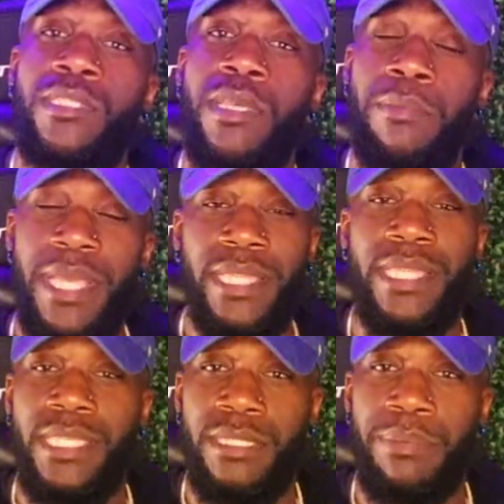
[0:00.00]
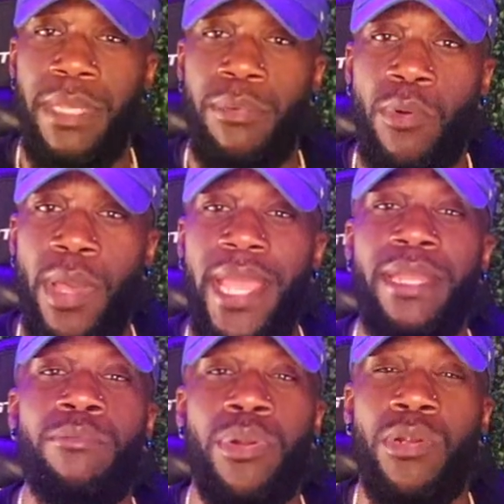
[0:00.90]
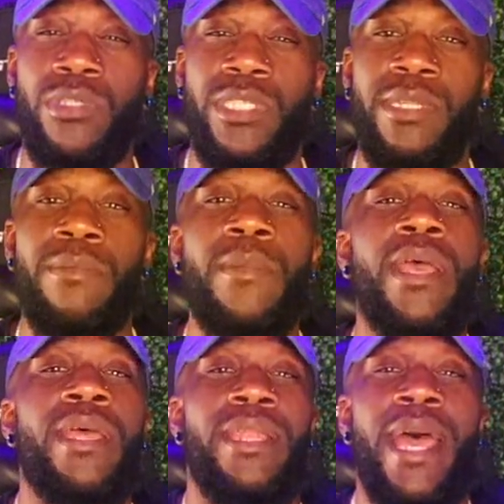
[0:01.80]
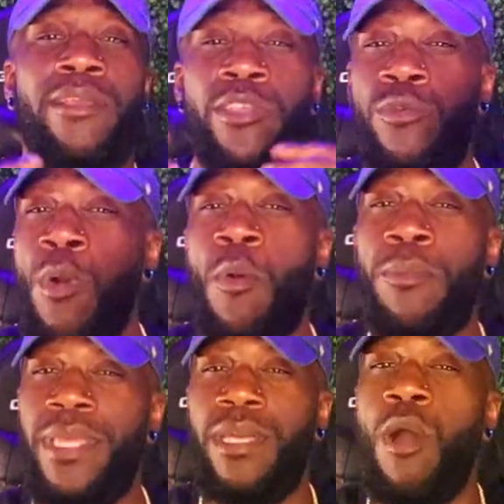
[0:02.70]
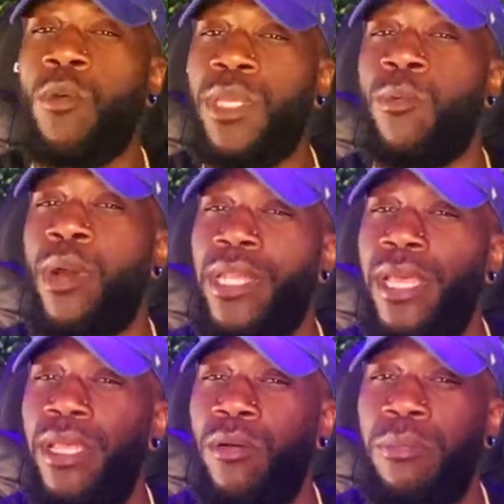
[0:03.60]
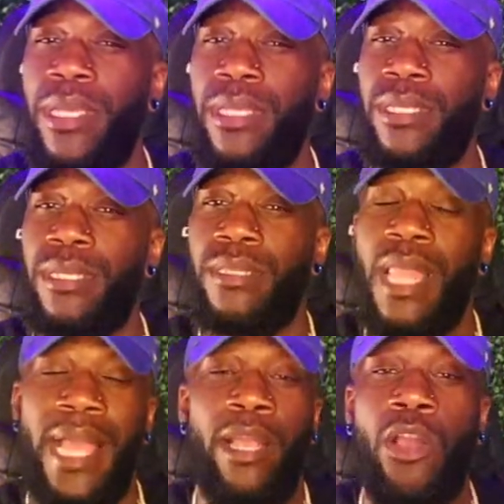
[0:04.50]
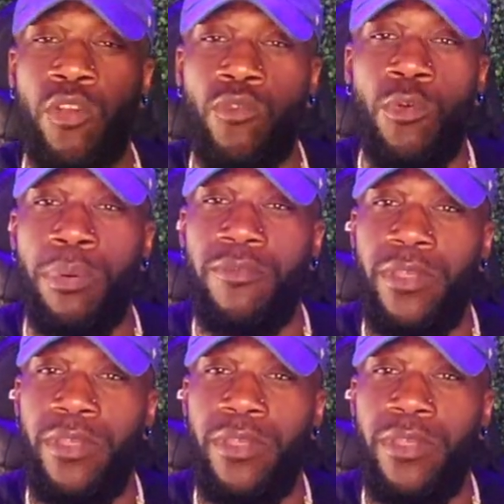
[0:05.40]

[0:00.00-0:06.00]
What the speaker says: to meet these people in person. Now, you won't be the only one. It'll be like a group of